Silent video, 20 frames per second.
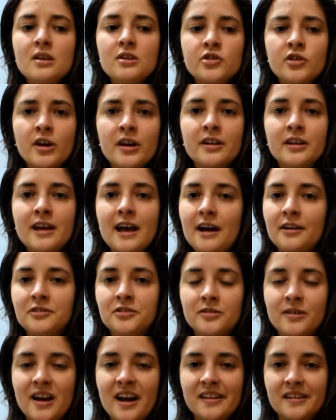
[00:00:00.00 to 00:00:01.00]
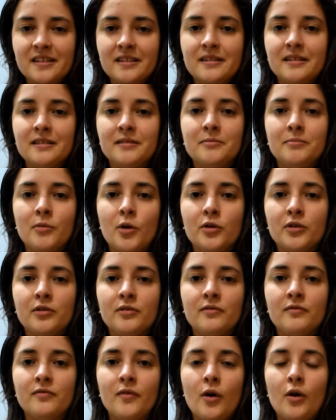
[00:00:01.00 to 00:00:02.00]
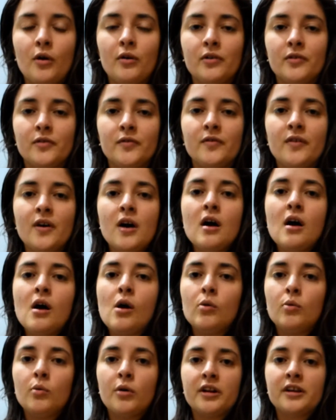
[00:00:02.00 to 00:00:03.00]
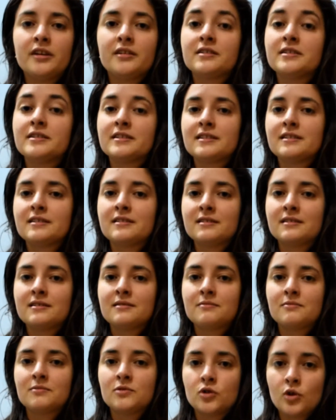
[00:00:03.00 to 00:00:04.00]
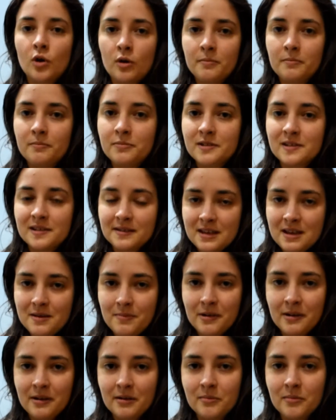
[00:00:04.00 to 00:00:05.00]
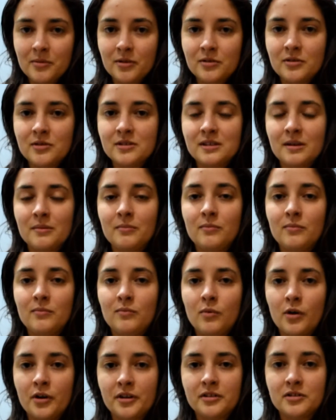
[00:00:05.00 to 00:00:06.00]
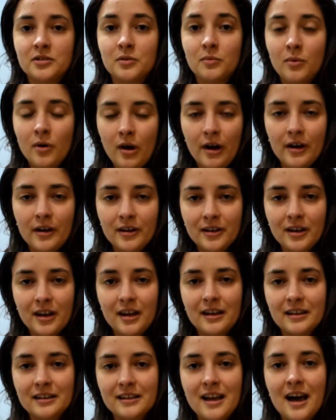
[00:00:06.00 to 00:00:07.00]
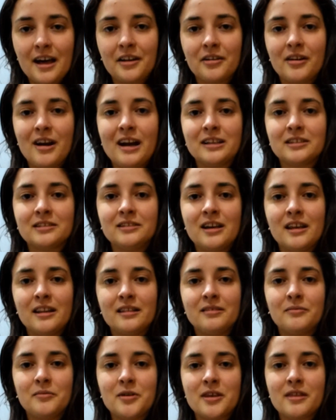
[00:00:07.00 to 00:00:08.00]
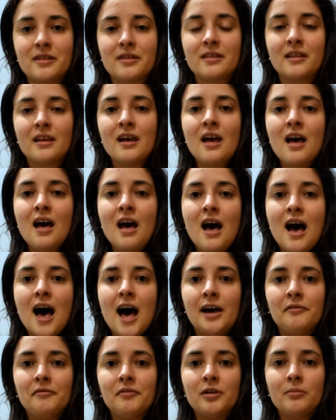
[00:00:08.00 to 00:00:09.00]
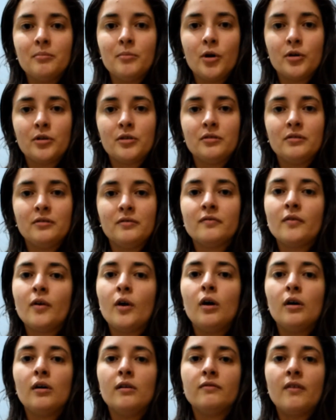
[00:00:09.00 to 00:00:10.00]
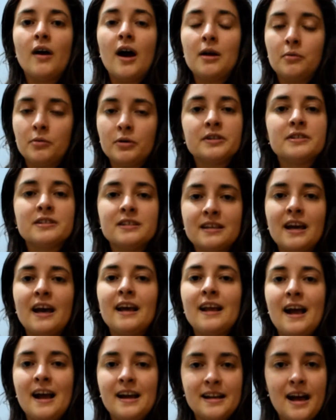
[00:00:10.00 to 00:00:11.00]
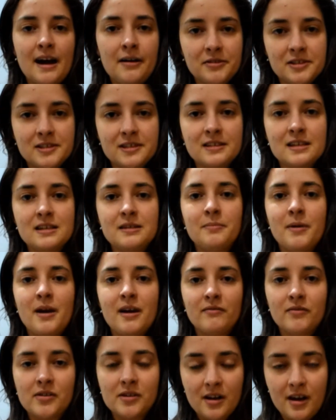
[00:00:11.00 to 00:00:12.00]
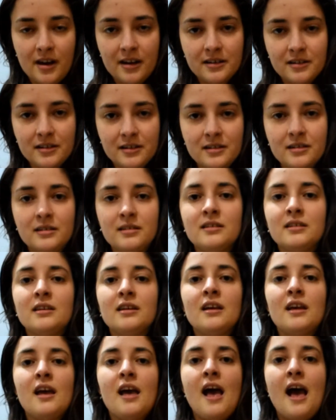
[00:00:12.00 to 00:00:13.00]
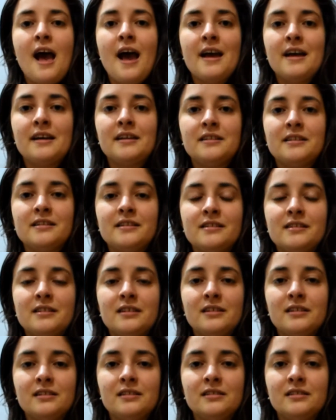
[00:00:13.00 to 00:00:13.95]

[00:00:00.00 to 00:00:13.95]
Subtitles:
trying to counteract the motive of wanting to stop sleeping because I'm wanting to work, and counteract it with having a motive of I want to get 8 hours sleep every night, and,